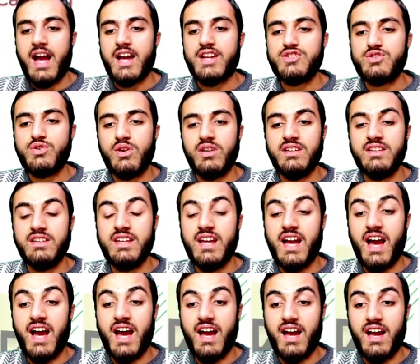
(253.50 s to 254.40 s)

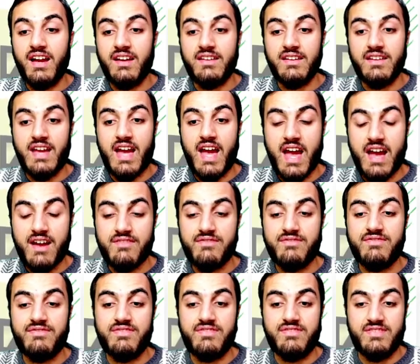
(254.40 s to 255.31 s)
actually i have
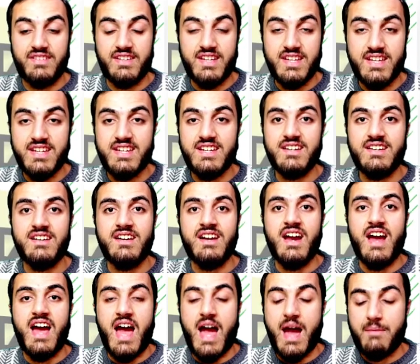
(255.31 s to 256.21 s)
here
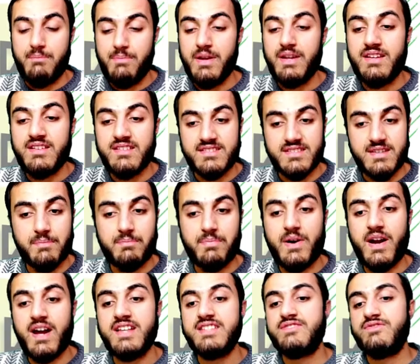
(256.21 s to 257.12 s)
a big
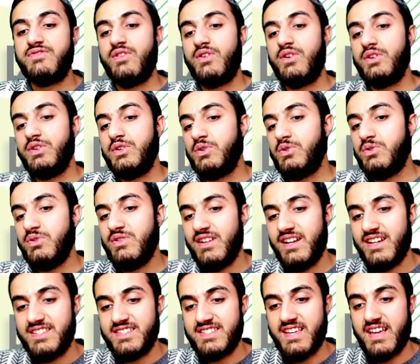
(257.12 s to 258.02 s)
surprise for you
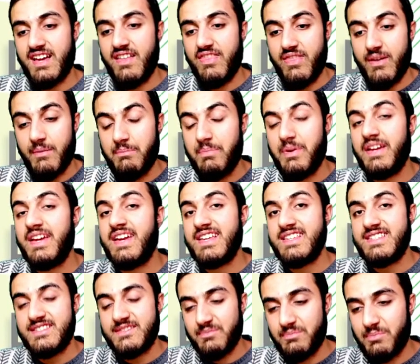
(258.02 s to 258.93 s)
it's uh, the
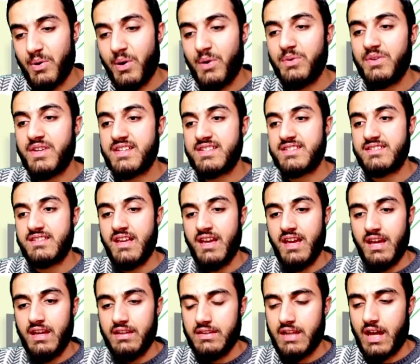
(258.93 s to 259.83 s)
biggest bonus
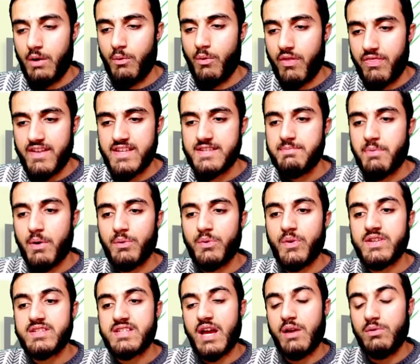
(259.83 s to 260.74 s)
now with this
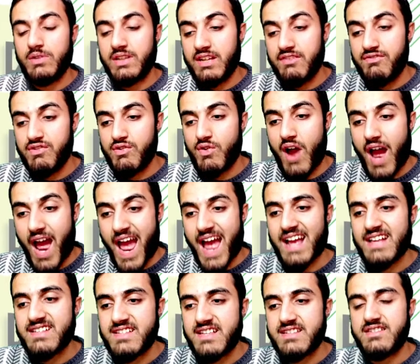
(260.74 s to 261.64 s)
bonus i will give you
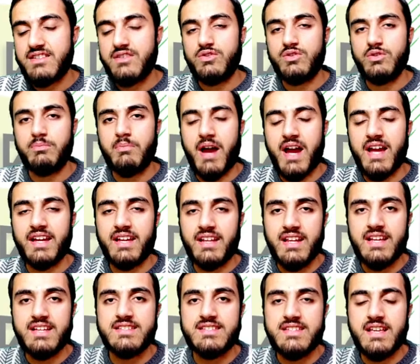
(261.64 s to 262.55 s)
access into my
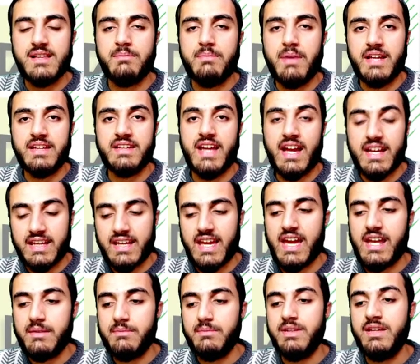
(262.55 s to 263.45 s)
clicksale bank
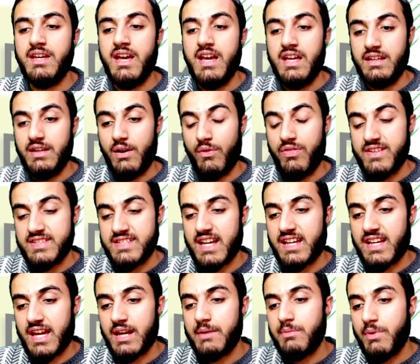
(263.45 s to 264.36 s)
academy now this
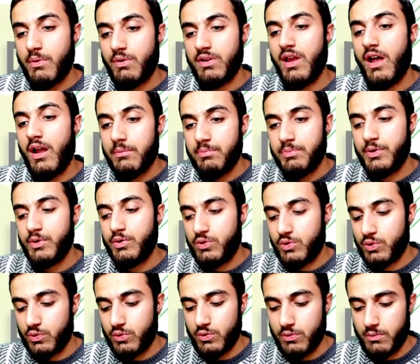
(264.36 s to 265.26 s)
academy will help you
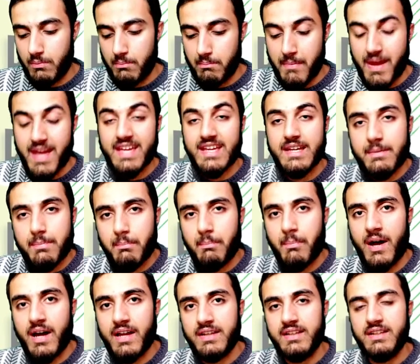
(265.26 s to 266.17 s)
to make
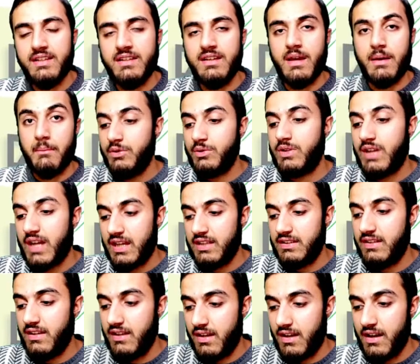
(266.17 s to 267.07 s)
money you
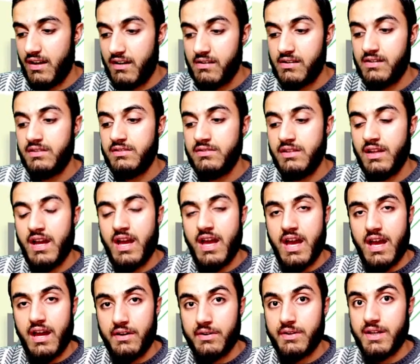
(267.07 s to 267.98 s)
can uh, earn
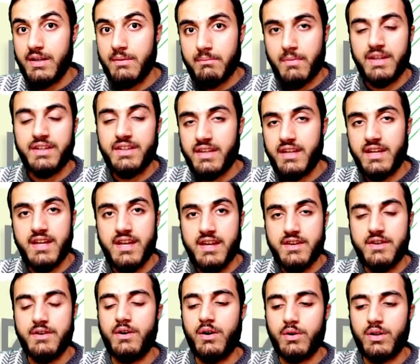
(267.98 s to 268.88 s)
real money
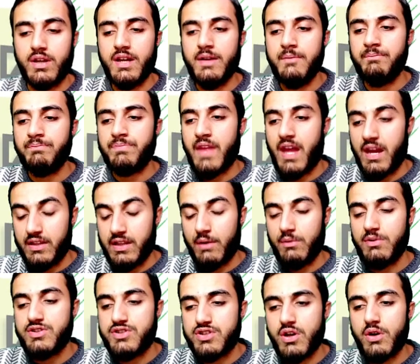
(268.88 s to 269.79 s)
here okay and i
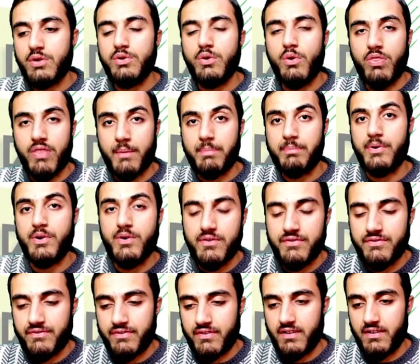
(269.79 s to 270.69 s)
will show you the
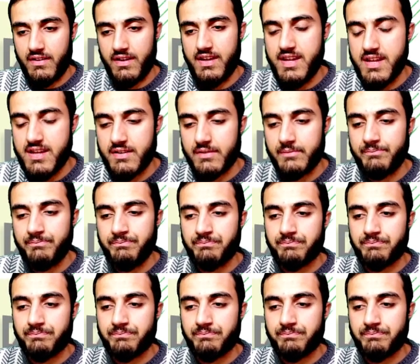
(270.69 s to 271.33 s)
proof uh, here